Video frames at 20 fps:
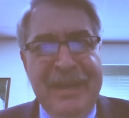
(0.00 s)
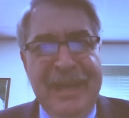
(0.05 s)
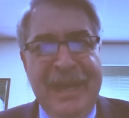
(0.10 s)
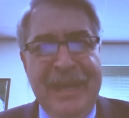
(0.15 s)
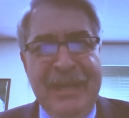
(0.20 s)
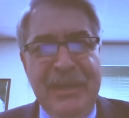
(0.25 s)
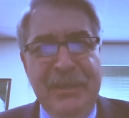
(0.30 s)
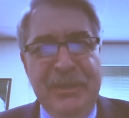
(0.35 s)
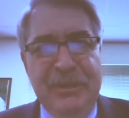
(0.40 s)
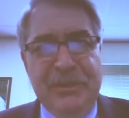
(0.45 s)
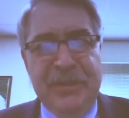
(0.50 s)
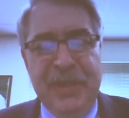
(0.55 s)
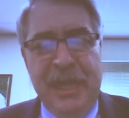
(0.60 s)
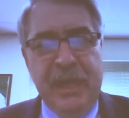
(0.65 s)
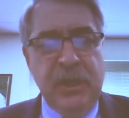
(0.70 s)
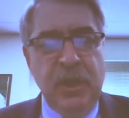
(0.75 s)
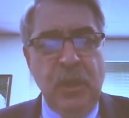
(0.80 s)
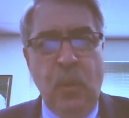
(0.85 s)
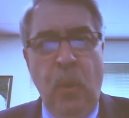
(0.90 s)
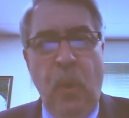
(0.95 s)
and
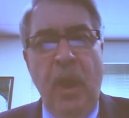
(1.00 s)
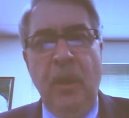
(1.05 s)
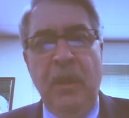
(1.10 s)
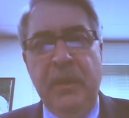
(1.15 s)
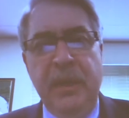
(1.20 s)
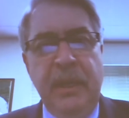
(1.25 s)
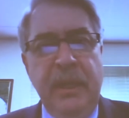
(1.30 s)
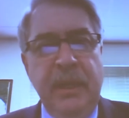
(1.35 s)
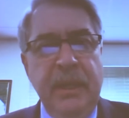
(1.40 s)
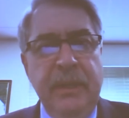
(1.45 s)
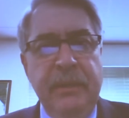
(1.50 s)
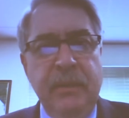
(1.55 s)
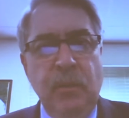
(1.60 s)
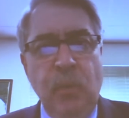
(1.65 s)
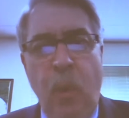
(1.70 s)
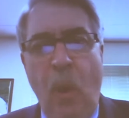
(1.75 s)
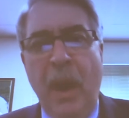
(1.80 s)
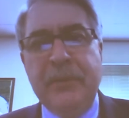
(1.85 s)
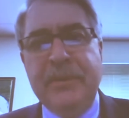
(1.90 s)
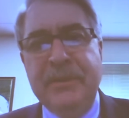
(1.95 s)
take the quality and
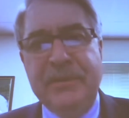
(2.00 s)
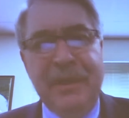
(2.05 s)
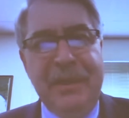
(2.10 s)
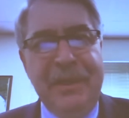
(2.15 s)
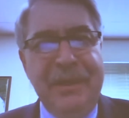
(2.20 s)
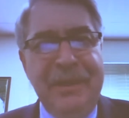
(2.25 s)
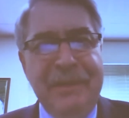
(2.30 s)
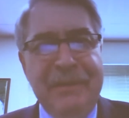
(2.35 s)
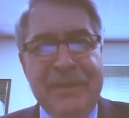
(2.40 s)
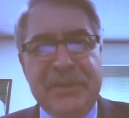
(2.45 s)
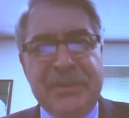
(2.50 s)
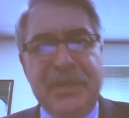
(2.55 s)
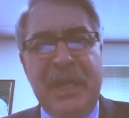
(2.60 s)
quantity and the